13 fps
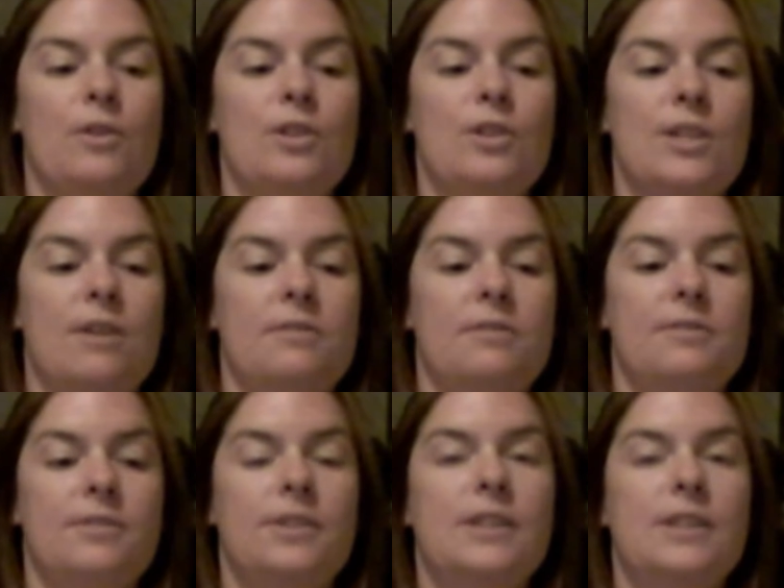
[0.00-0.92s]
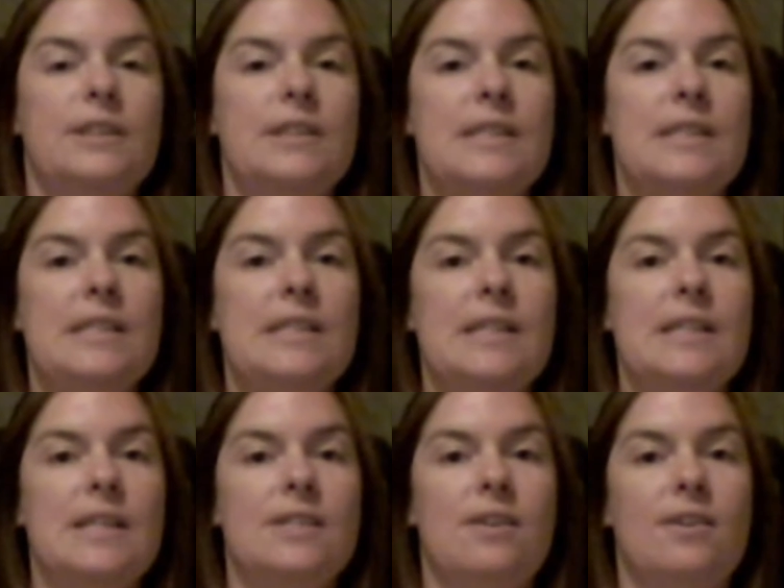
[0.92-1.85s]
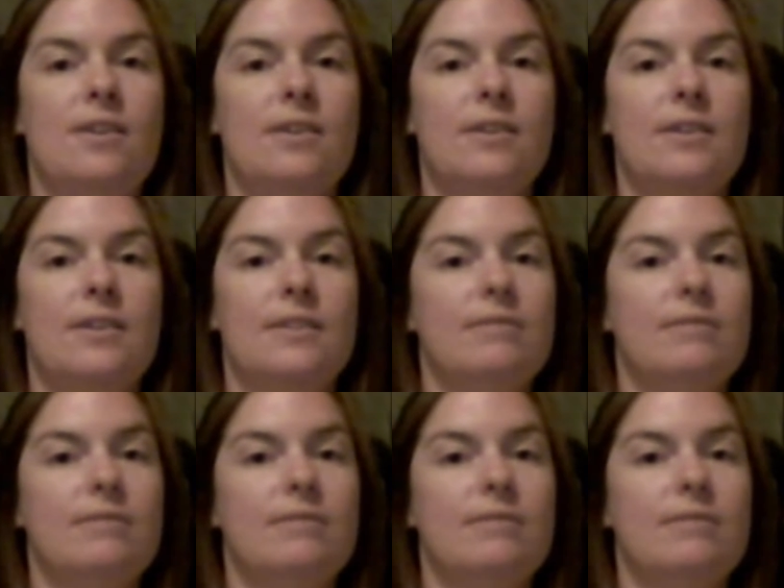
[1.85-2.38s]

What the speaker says: yourself. Listen to that song.